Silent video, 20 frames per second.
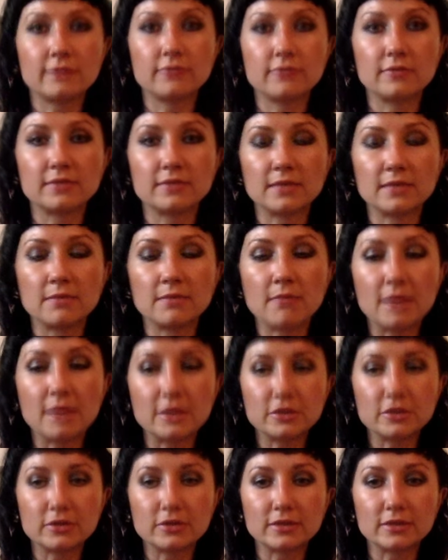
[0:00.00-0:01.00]
with some
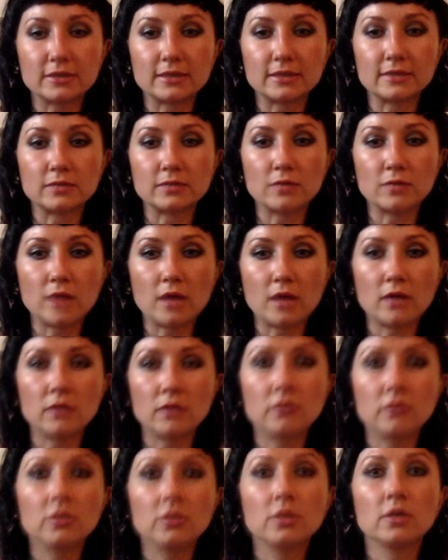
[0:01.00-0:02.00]
mantras as
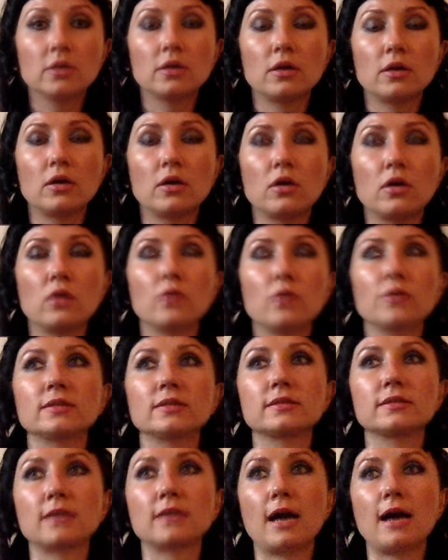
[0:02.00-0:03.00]
well
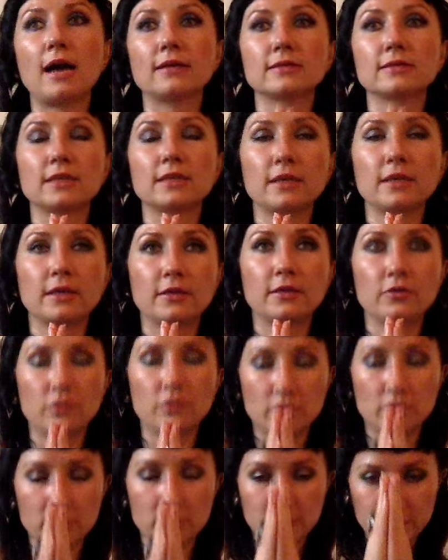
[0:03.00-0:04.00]
always asking
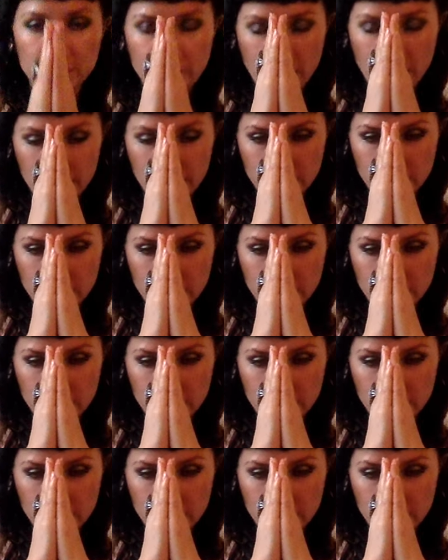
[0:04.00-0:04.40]
your divine